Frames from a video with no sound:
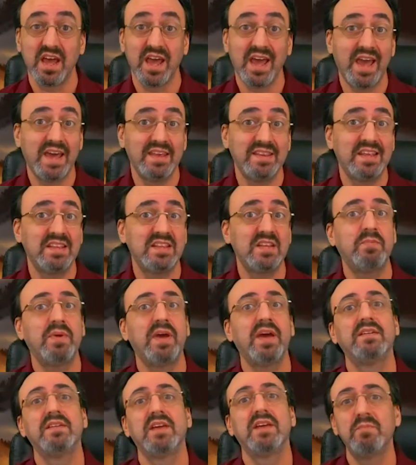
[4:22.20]
And then the
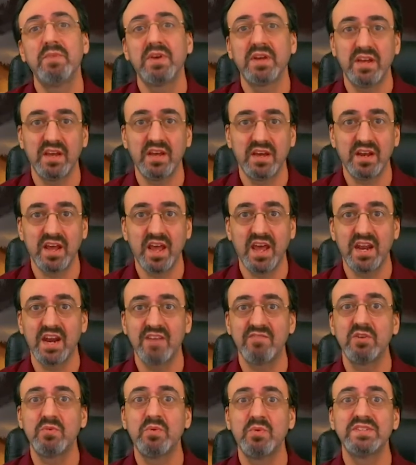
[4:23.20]
pandemic hit and
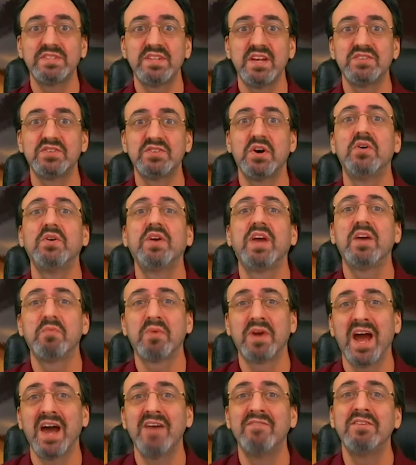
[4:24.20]
everyone says, okay, we're
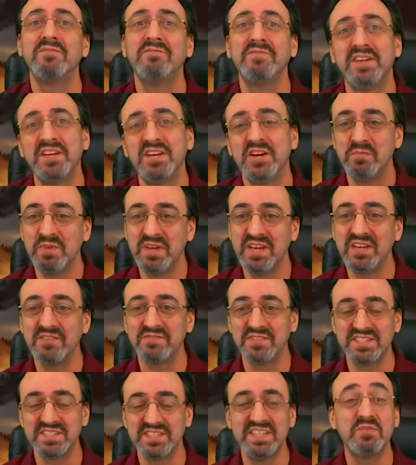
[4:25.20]
having video meeting
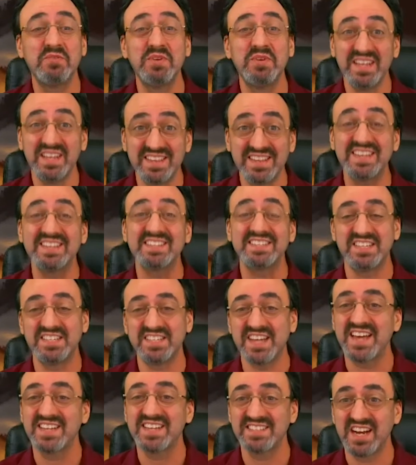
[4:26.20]
fatigue. We need things to
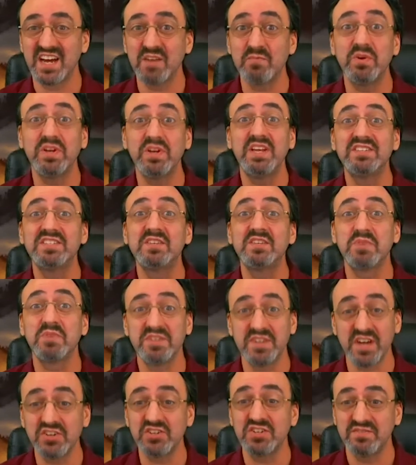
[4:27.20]
jazz it up. We need some
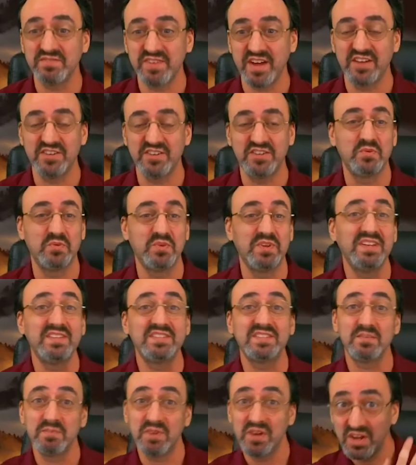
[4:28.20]
production value. We need
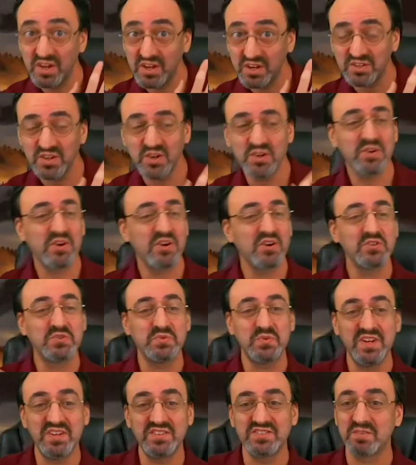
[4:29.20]
some logos. We
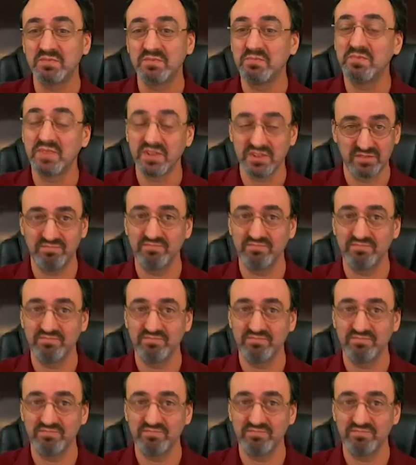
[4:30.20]
need some